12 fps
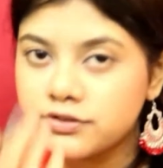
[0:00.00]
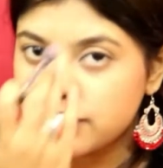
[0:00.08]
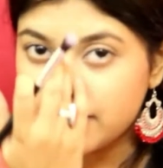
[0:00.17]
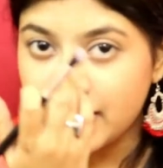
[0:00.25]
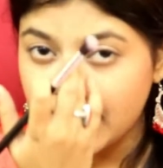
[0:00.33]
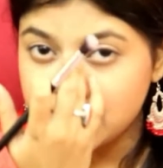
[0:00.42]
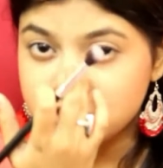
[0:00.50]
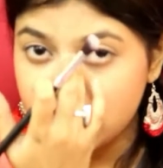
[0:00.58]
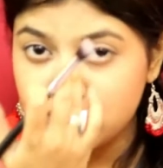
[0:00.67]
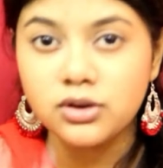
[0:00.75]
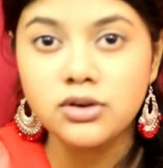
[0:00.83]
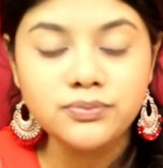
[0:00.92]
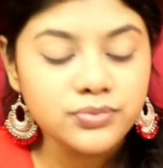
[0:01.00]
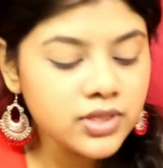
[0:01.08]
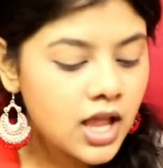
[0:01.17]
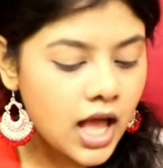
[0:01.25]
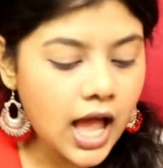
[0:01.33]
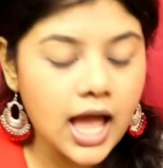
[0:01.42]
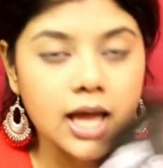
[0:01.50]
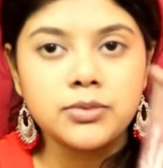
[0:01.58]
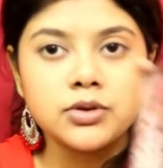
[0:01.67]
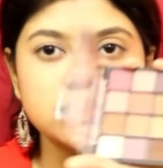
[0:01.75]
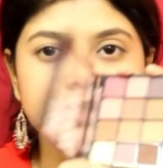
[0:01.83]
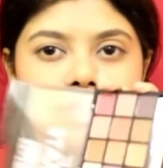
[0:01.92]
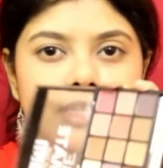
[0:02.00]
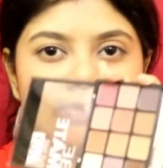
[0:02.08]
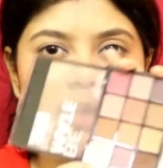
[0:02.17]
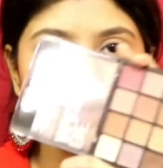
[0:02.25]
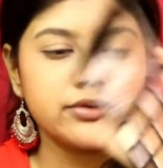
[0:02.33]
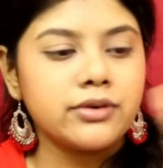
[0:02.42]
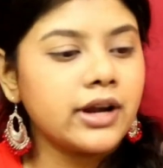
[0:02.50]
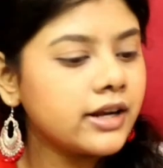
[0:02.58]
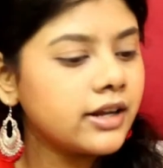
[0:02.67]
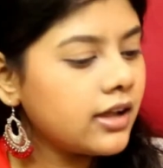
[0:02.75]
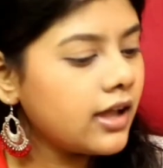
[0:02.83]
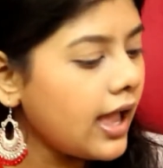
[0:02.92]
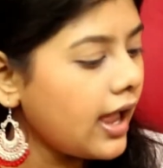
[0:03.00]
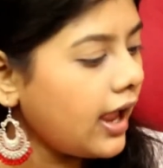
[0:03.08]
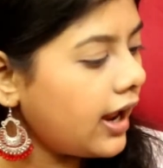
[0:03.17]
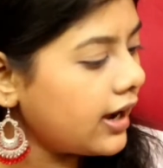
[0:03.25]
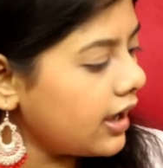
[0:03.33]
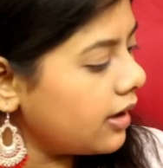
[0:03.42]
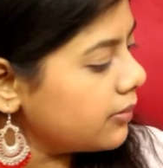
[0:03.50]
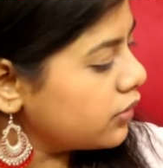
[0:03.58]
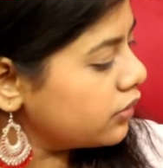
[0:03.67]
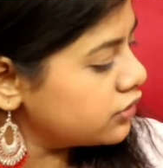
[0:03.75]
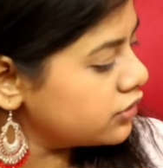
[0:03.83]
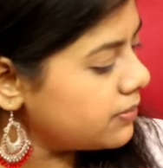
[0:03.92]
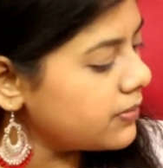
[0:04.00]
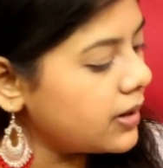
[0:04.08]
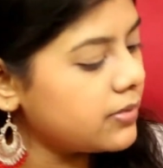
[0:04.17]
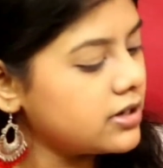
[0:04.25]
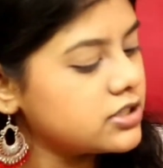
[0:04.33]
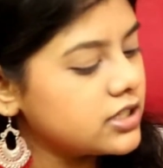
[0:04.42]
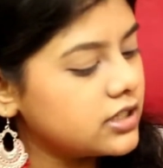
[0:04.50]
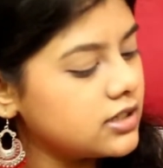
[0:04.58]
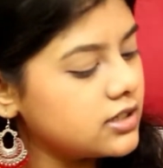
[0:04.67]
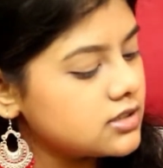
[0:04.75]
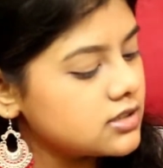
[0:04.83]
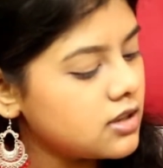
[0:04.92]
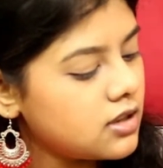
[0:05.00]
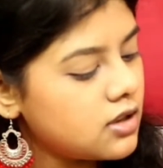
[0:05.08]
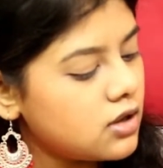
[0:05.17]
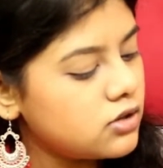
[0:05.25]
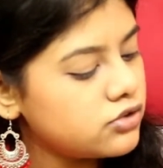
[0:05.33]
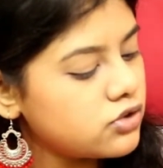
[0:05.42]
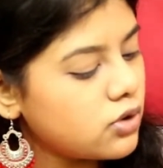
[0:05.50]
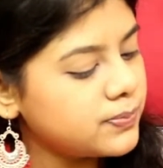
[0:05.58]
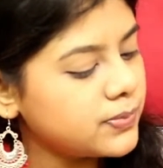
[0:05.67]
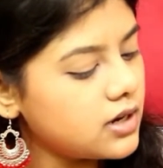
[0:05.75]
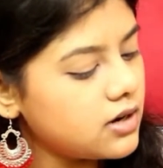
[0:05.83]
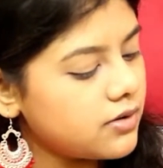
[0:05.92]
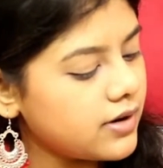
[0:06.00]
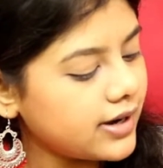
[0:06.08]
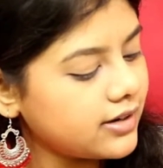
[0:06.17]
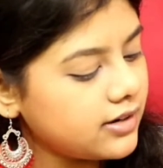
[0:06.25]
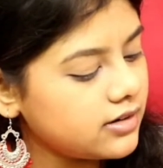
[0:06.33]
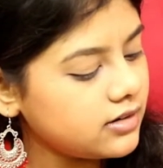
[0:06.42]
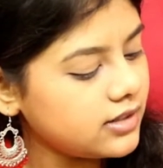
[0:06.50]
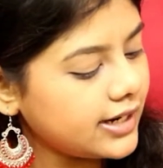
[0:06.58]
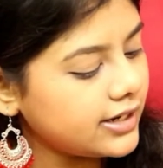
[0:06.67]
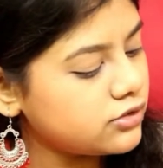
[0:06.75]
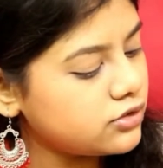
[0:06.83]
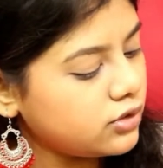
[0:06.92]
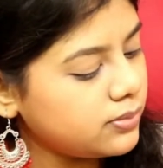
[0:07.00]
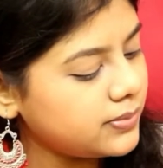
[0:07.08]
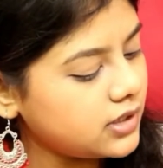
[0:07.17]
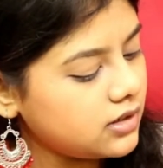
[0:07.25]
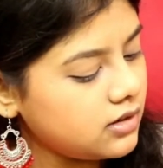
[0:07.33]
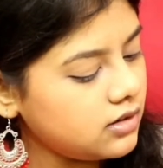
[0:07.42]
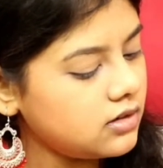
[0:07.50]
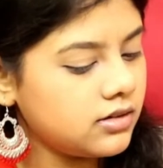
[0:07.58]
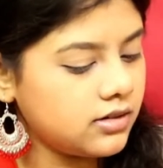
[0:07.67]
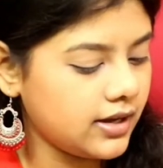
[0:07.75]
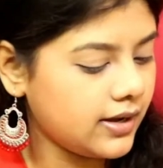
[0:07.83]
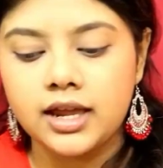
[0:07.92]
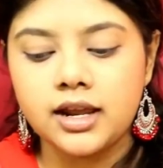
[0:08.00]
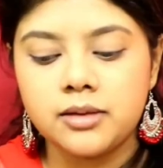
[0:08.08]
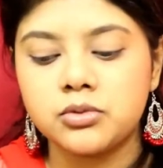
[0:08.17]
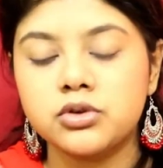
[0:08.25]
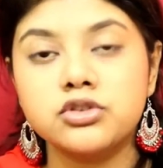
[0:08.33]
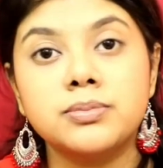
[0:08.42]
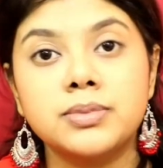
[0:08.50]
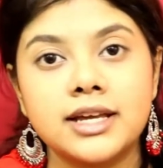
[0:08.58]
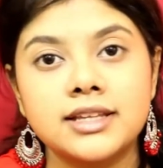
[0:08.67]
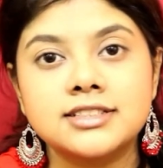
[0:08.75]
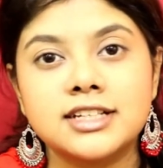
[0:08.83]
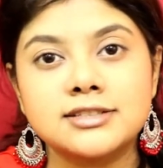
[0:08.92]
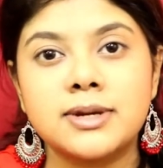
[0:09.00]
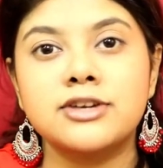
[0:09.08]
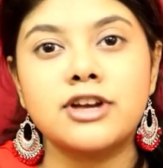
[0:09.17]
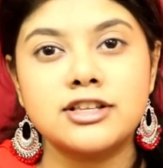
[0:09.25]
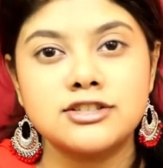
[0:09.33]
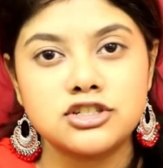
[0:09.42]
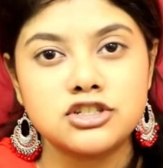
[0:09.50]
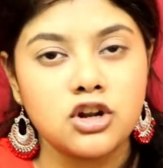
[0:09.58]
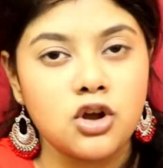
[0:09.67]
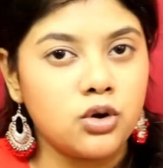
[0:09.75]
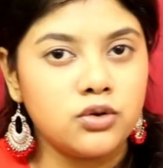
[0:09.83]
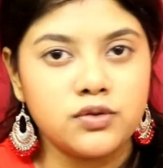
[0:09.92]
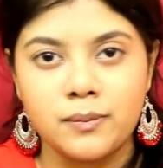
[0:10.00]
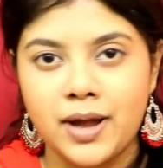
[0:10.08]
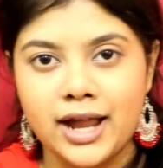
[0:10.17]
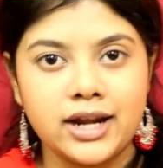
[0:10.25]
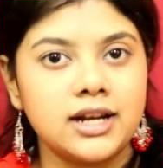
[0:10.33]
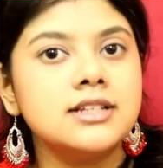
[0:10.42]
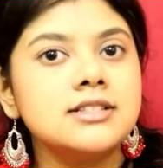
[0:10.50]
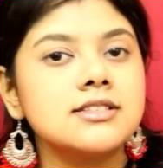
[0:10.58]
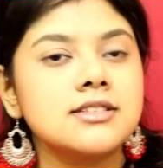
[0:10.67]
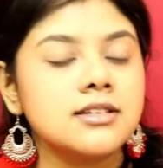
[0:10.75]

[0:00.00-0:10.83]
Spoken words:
For my eyeshadow, I'm using this palette right here, and I'm going to dip my brush in this taupe color right here, light taupe color, and I'm going to apply this as my transition all over my eyelids.